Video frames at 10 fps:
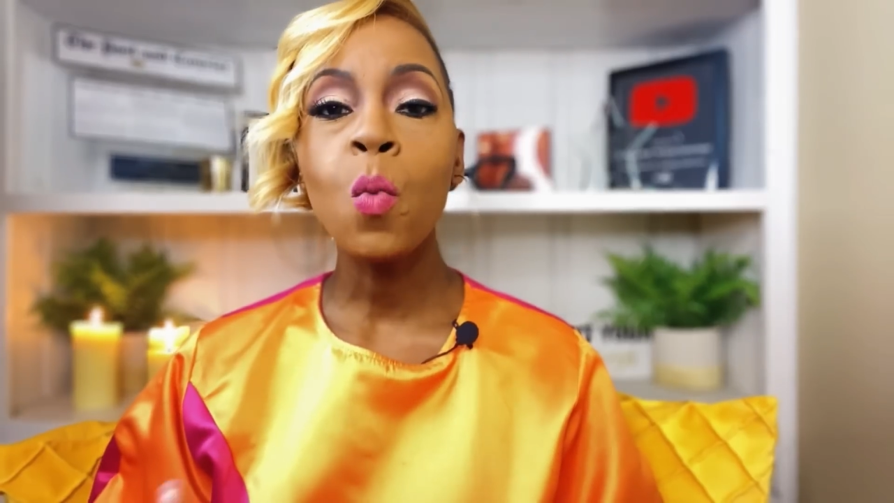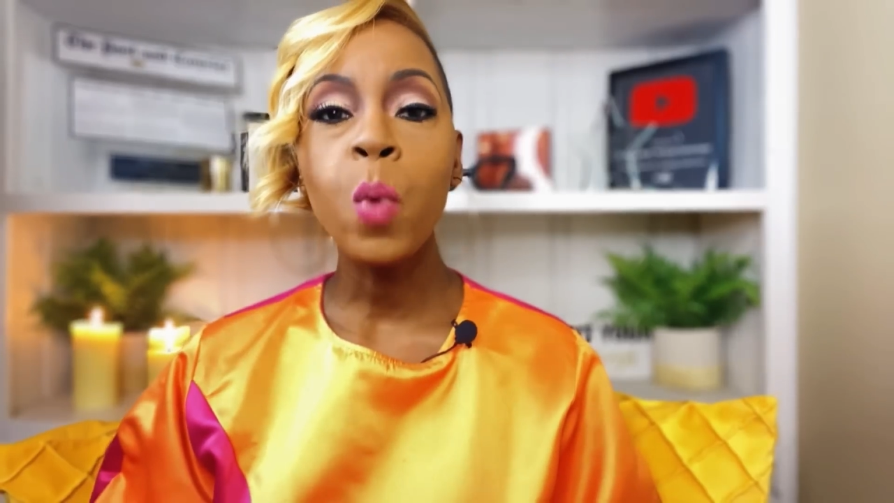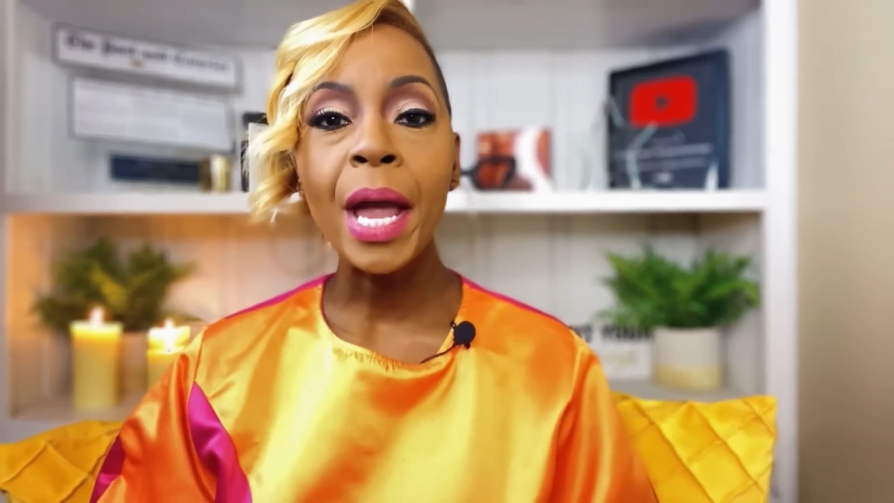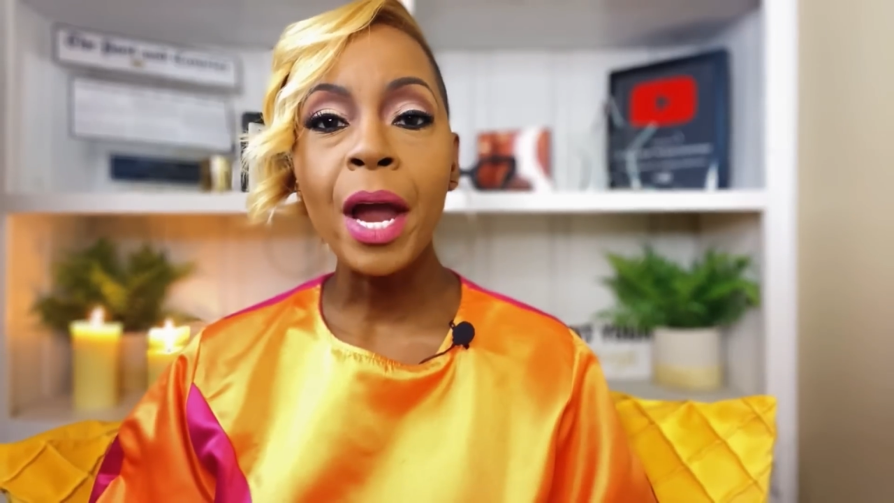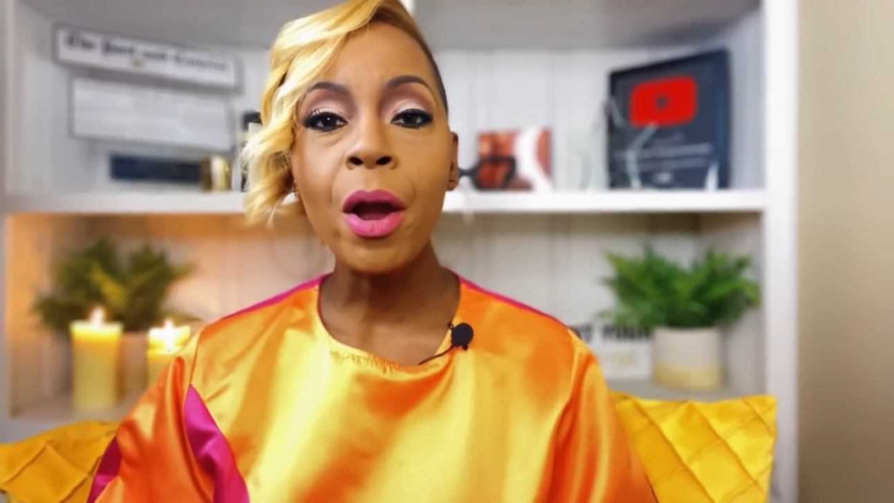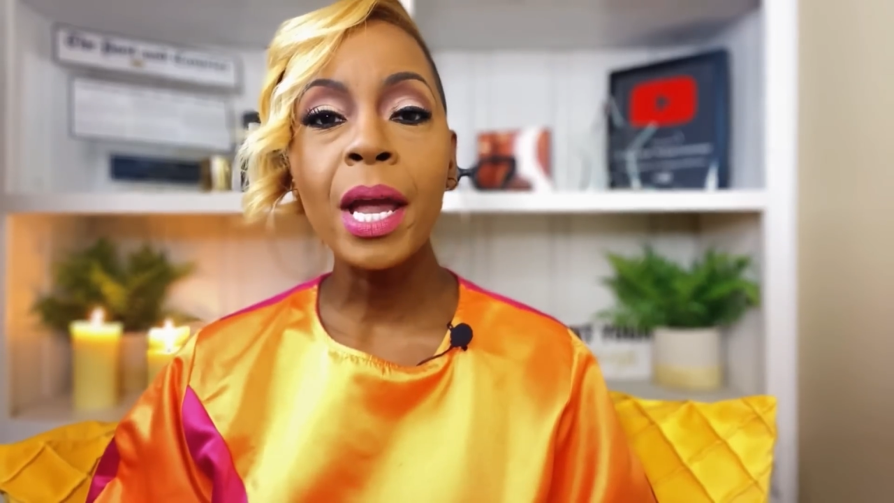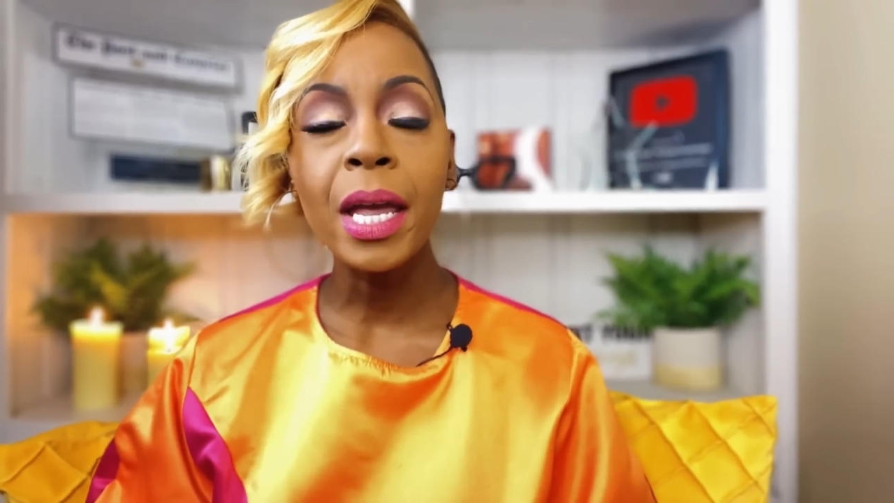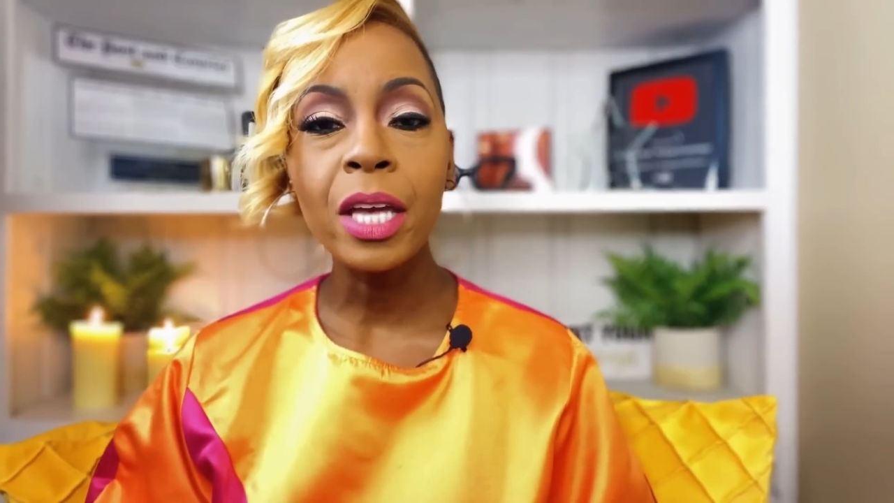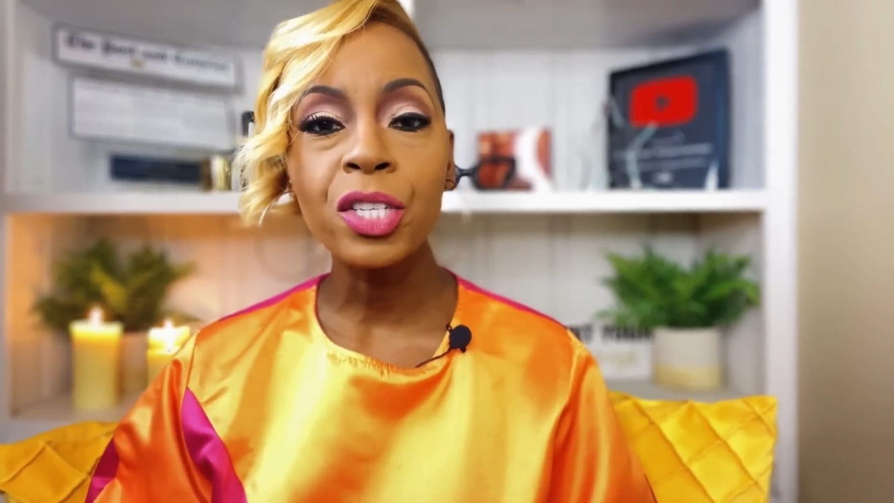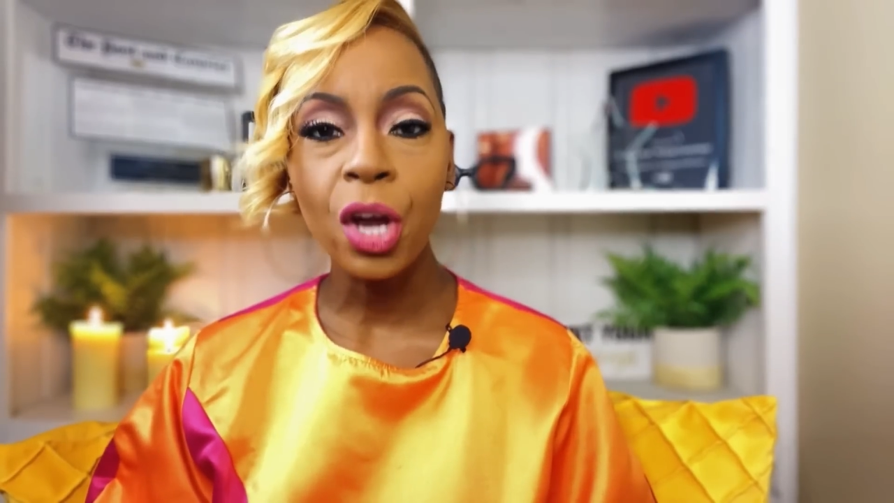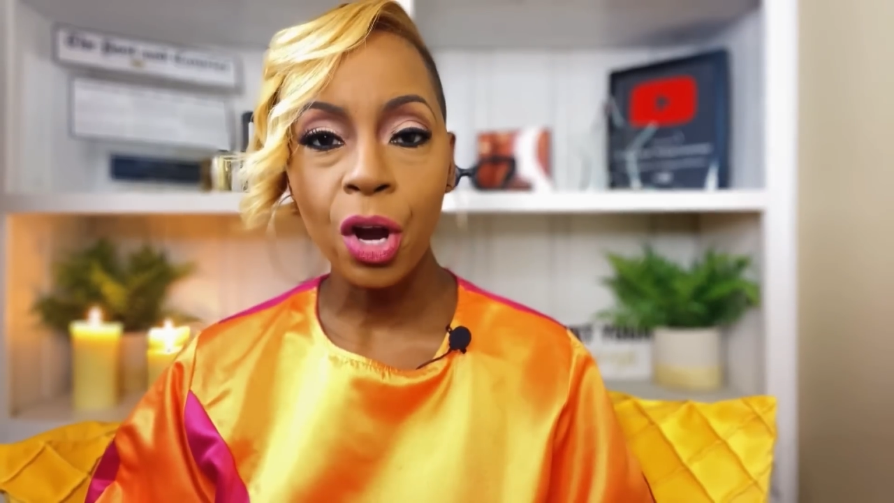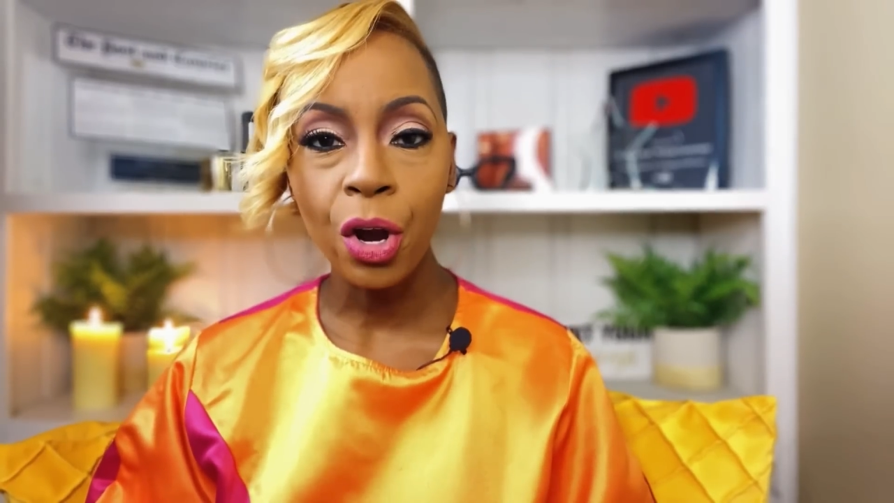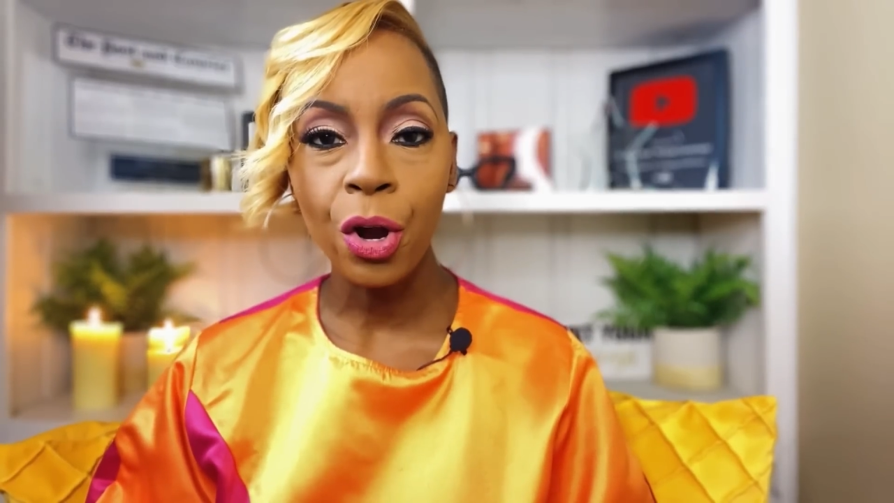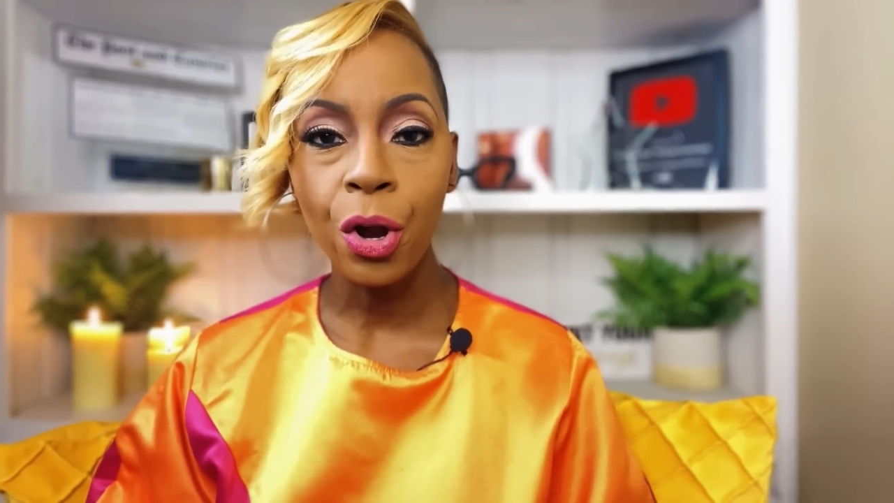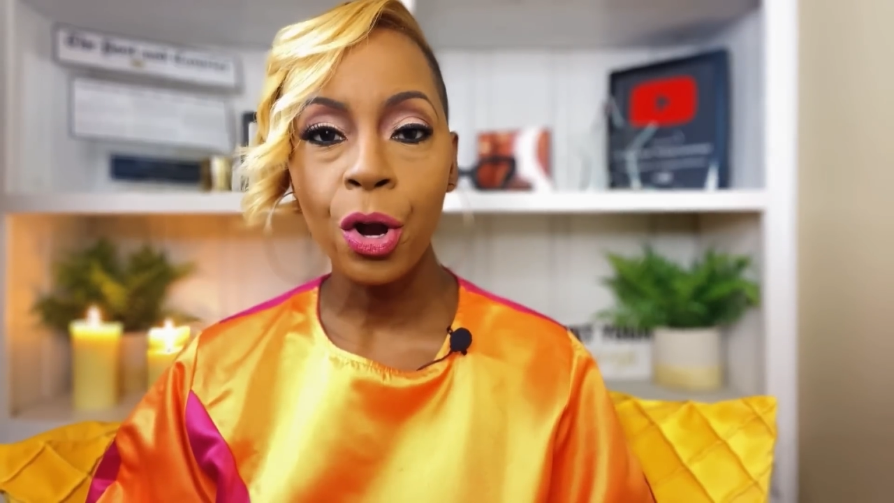but where is
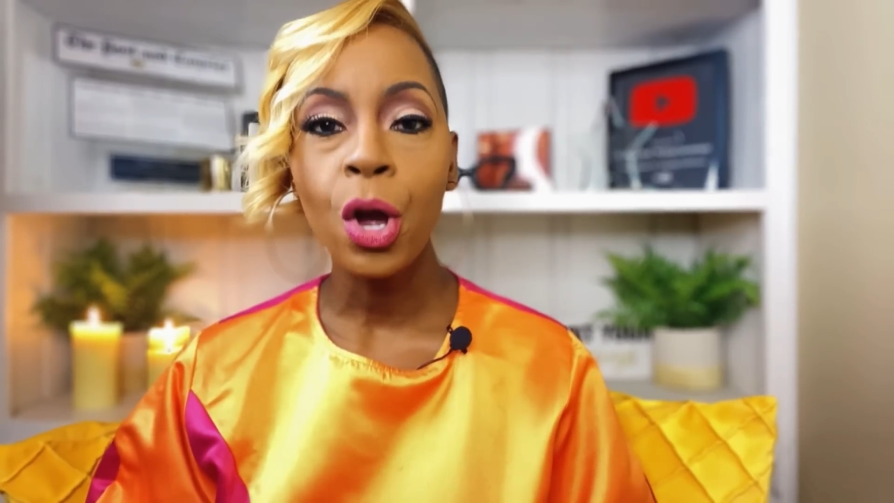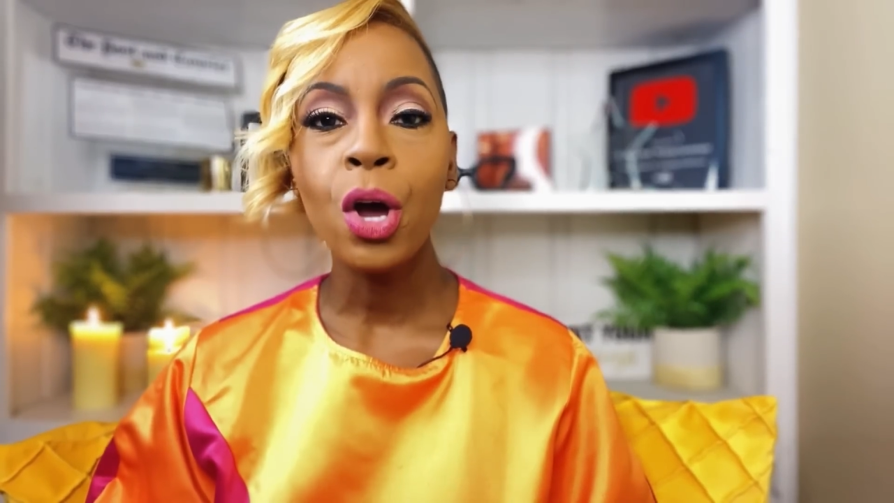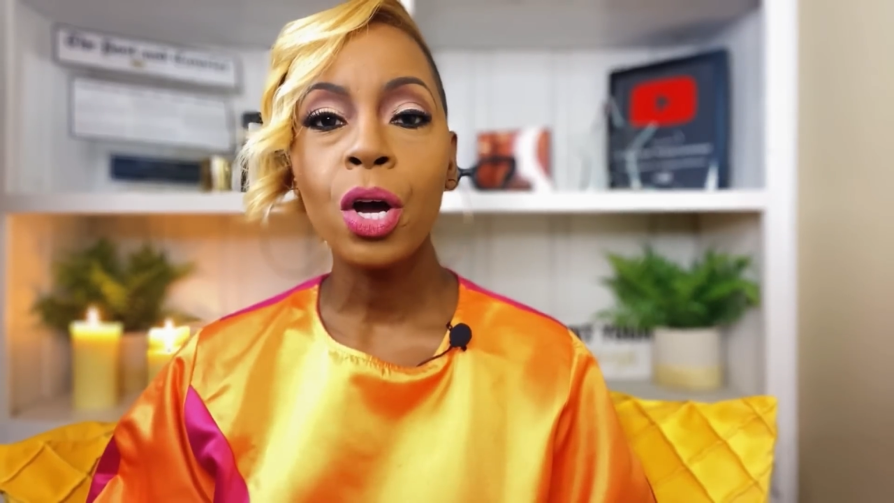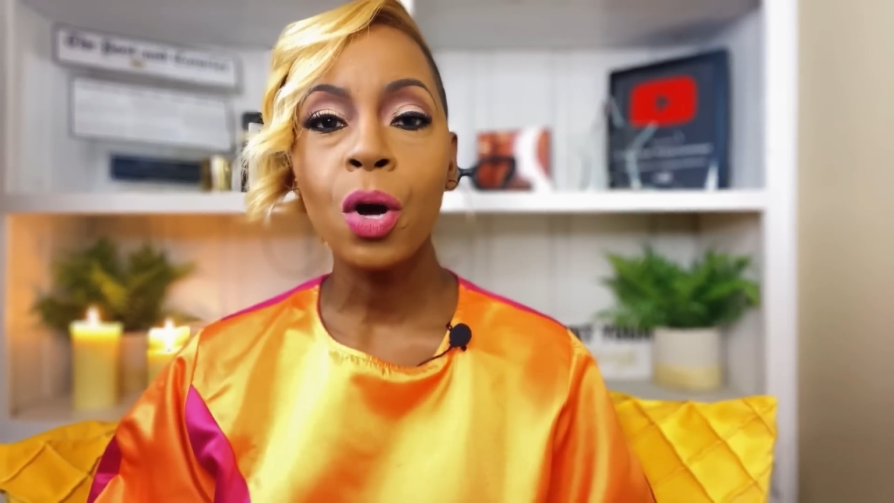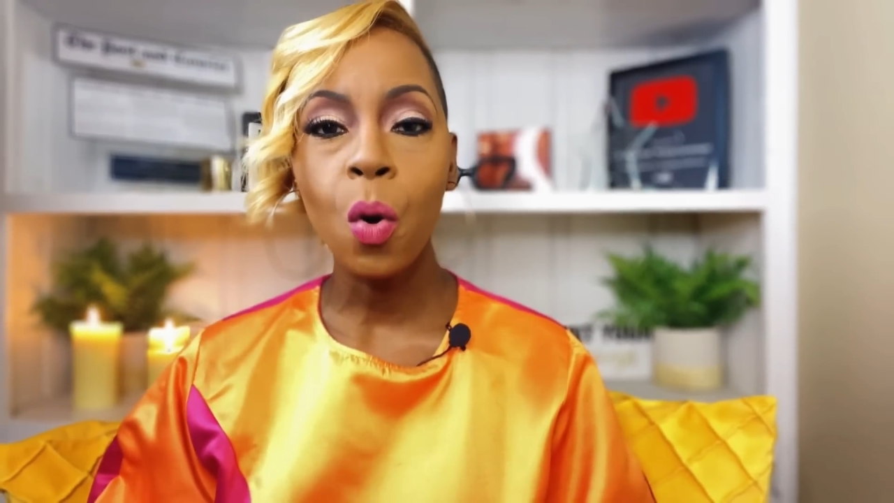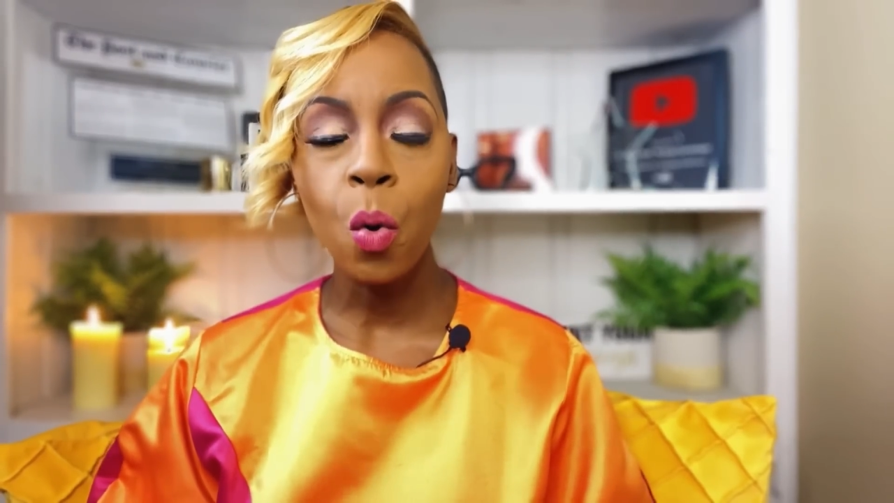her